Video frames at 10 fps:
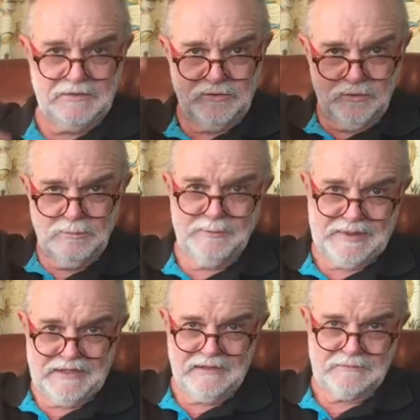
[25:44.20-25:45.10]
normal
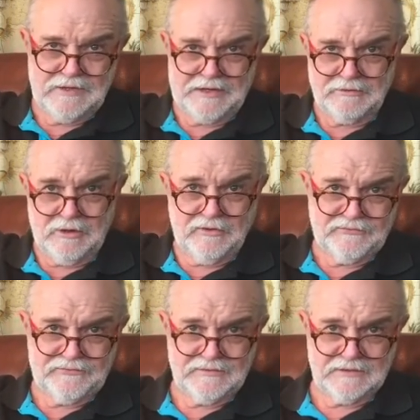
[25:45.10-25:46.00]
pendulum rudder
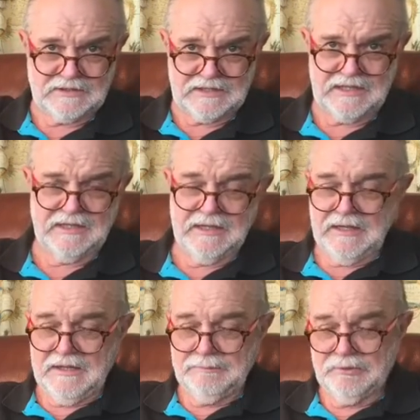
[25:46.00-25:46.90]
off, okay,
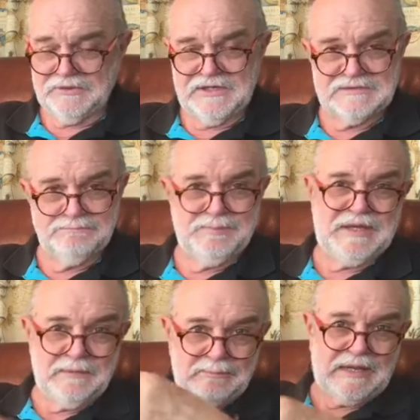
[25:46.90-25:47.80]
put this
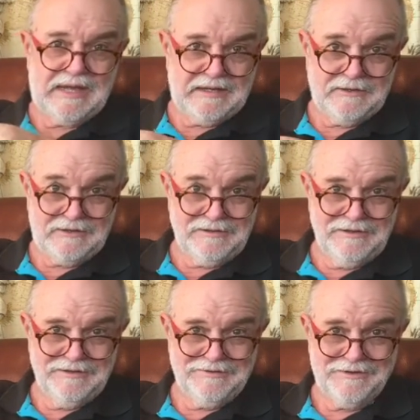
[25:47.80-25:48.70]
bigger blade
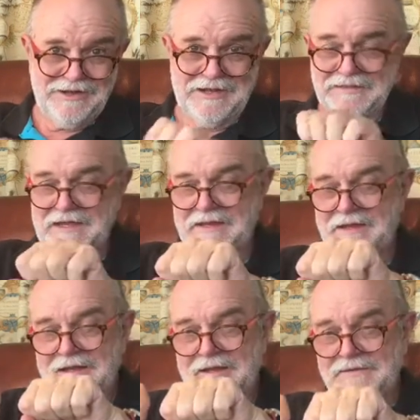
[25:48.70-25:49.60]
on, right, and
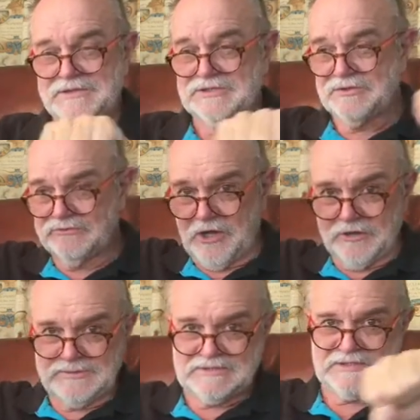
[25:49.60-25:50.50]
then the two
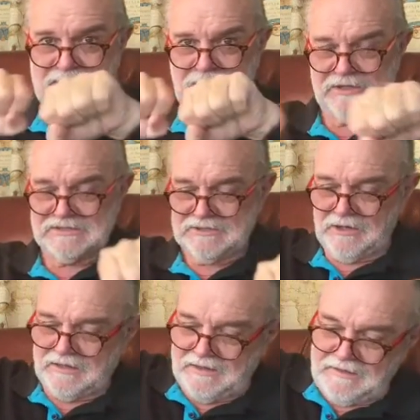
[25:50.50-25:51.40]
ropes that come either
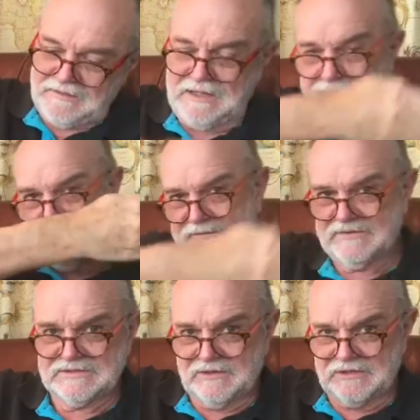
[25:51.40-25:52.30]
side of that then
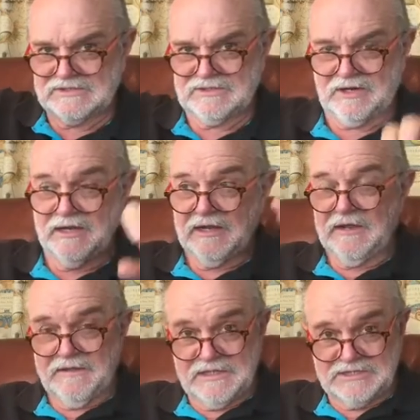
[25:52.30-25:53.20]
pivot side to side,
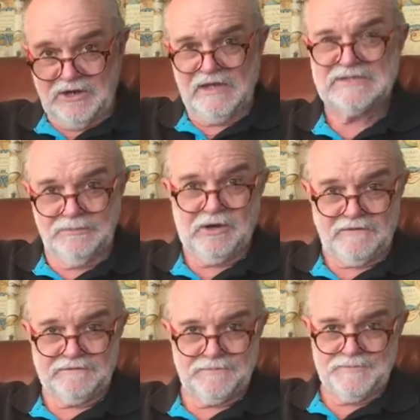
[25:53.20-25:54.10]
he ties them
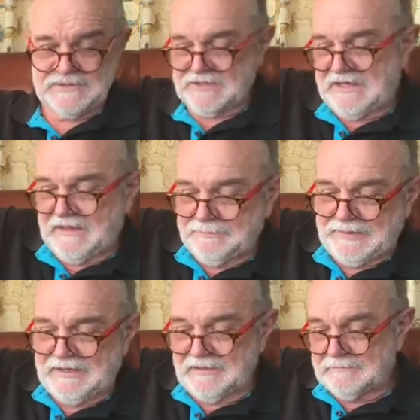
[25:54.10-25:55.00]
off. So now the
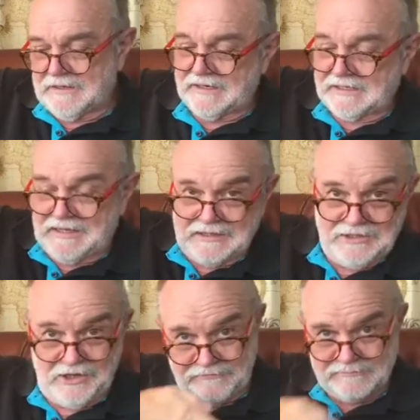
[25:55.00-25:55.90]
pendulum rudder
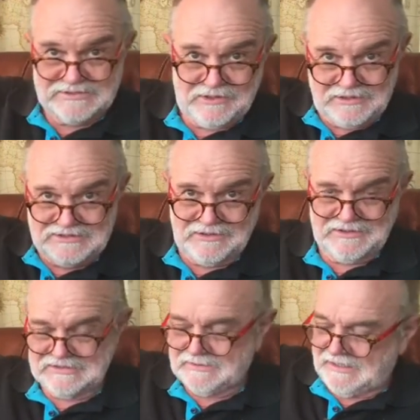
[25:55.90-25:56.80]
can't go from side to
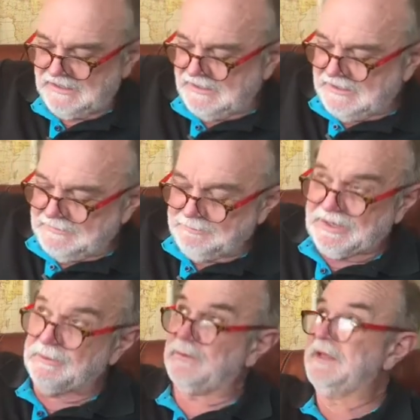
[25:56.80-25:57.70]
side this way,
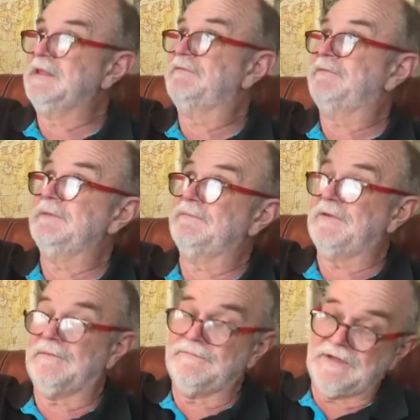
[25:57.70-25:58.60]
but when the
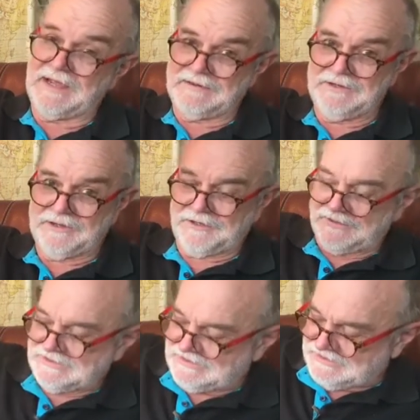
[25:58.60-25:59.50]
flip-flop vane
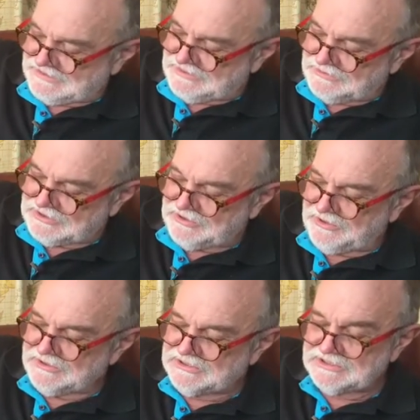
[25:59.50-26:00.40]
goes, it still
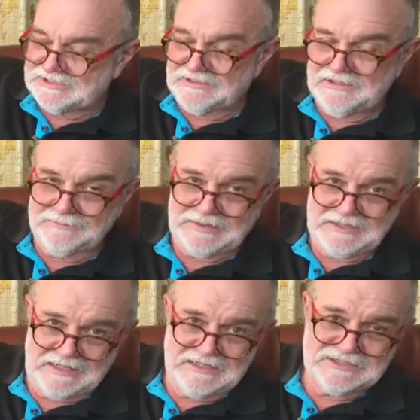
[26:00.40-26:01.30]
turns just a little
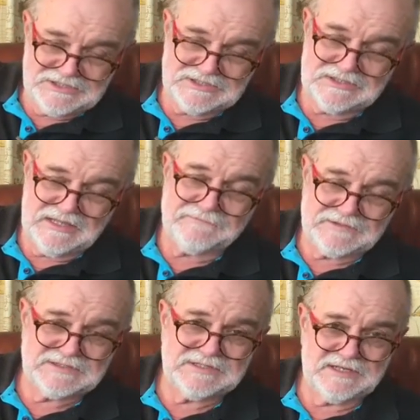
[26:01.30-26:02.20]
bit, and it's just enough
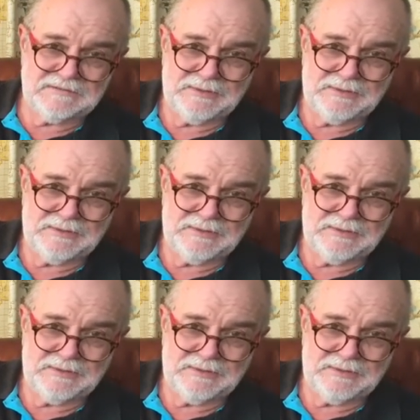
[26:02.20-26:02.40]
to steer the